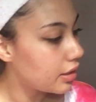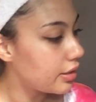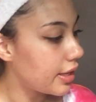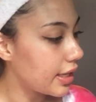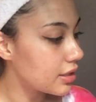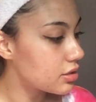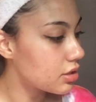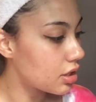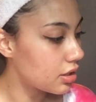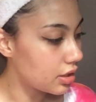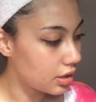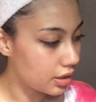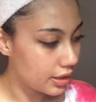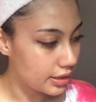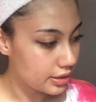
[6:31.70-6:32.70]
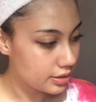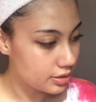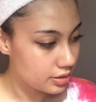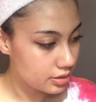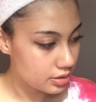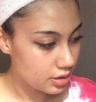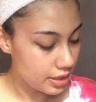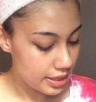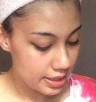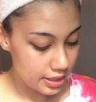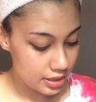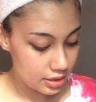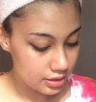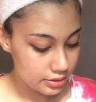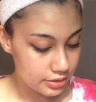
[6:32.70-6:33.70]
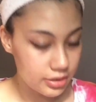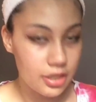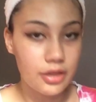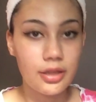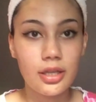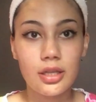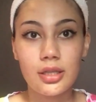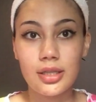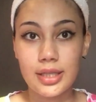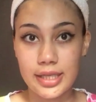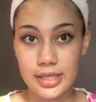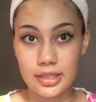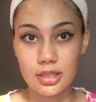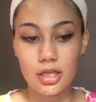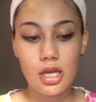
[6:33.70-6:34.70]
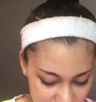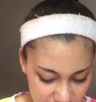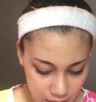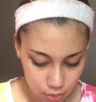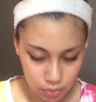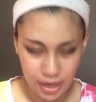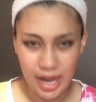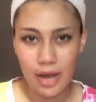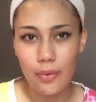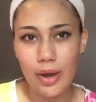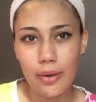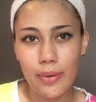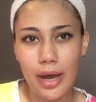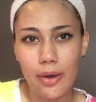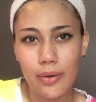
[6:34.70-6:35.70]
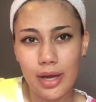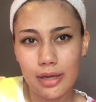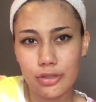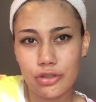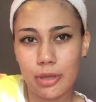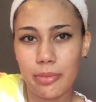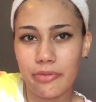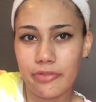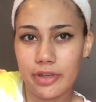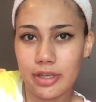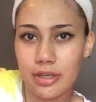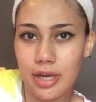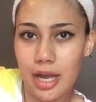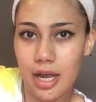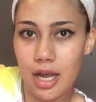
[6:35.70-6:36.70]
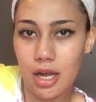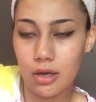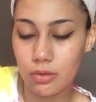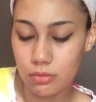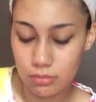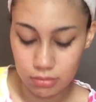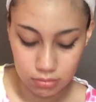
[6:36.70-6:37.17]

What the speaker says: Next on the list is the lid. Ow, ow, ow, ow, I trapped my finger, ow.